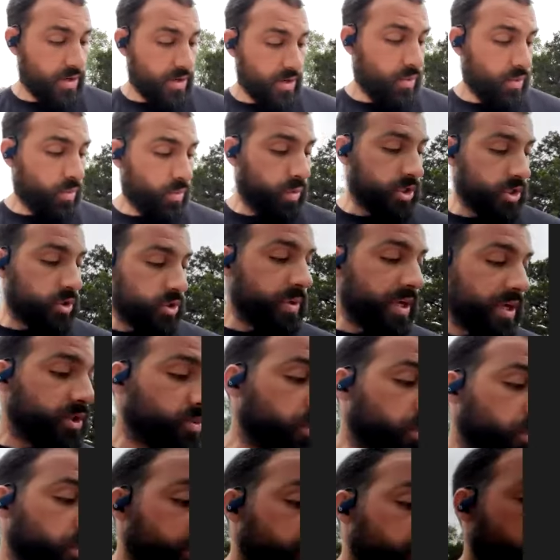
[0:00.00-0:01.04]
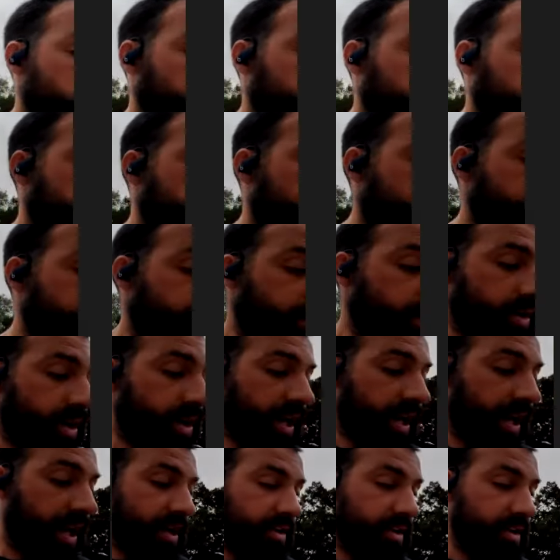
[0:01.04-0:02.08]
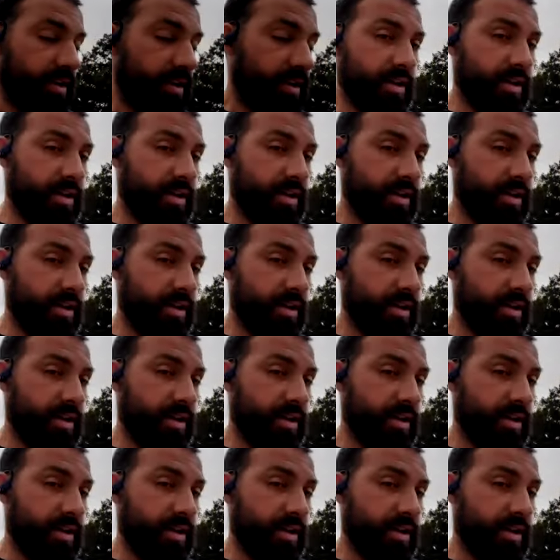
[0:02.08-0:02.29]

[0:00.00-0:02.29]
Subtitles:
Which means when we start lifting heavier again,